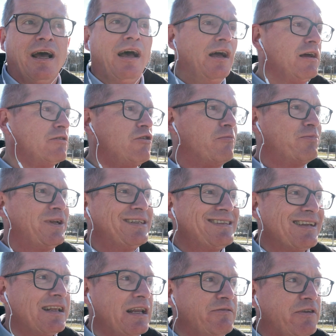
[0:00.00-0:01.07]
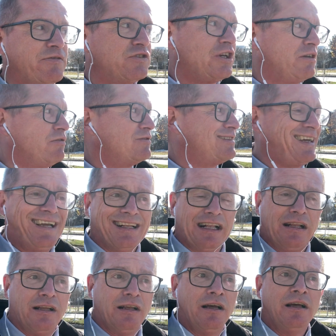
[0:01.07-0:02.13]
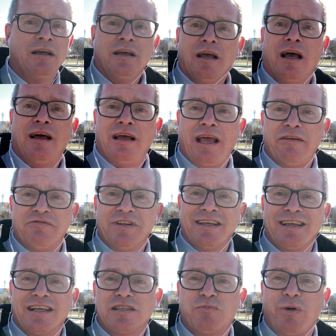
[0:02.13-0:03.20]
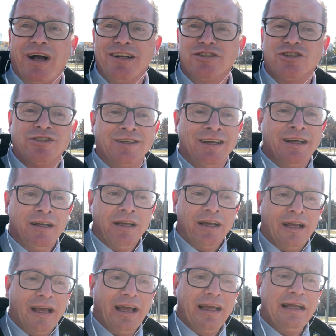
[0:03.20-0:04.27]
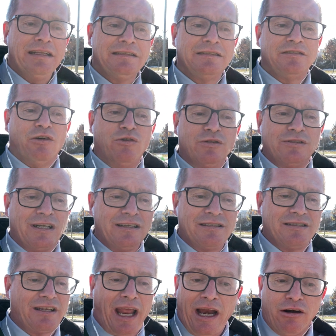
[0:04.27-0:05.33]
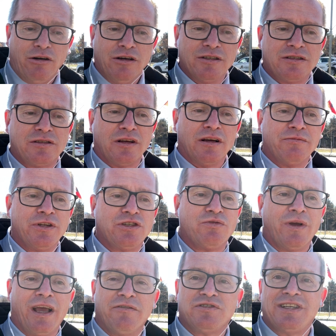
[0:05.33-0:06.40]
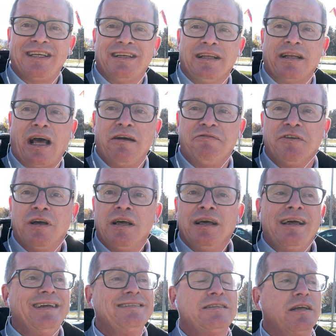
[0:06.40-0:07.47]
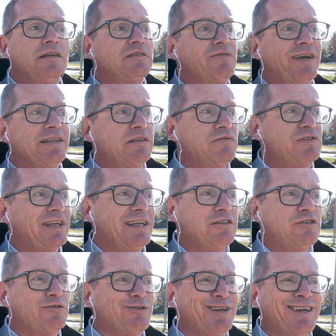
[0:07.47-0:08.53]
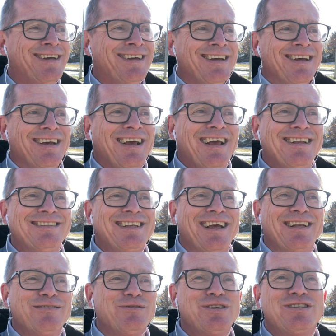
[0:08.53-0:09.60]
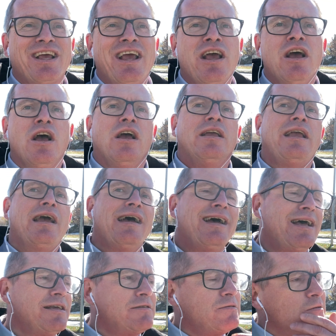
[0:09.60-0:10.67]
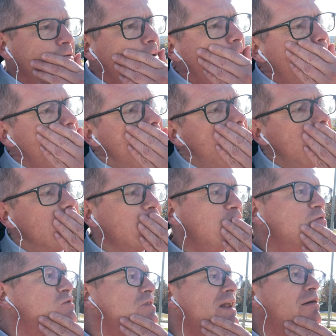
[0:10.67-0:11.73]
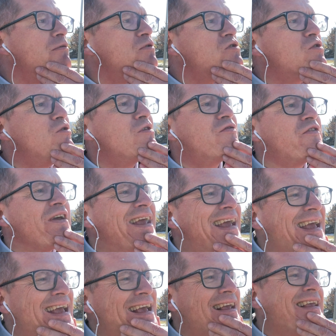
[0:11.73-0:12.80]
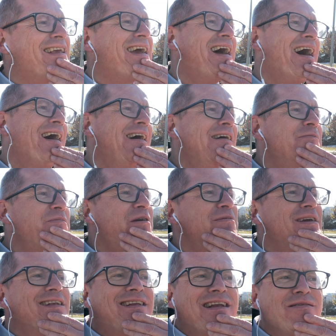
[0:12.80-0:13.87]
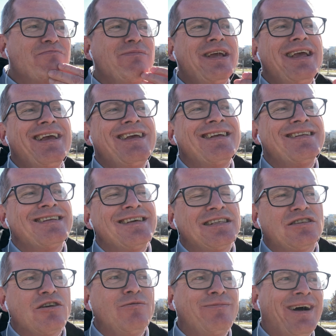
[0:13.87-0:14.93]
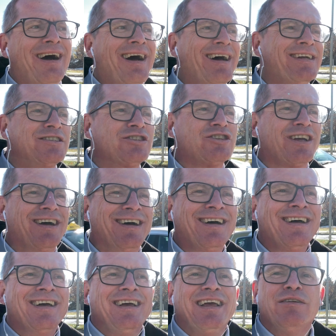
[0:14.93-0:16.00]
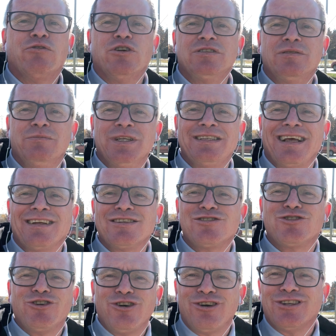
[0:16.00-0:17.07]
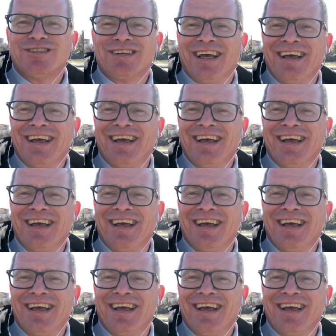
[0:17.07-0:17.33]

are complicitly with genocidal ethnic expulsion and all these terrors which we have seen enough in the 20th century, and then we say, yes, you know, Yugoslavia was a good thing, yeah, maybe he didn't mean it so much, yeah, it was misunderstood.